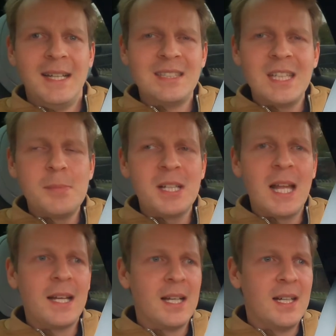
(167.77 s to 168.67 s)
It's a little bit
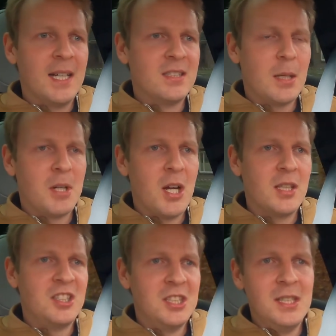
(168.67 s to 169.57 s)
like a
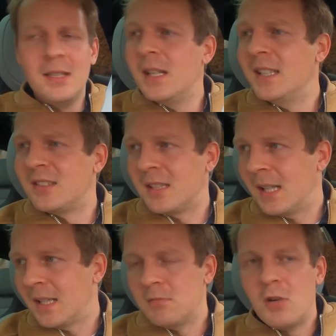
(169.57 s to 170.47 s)
Tamagotchi. It's like a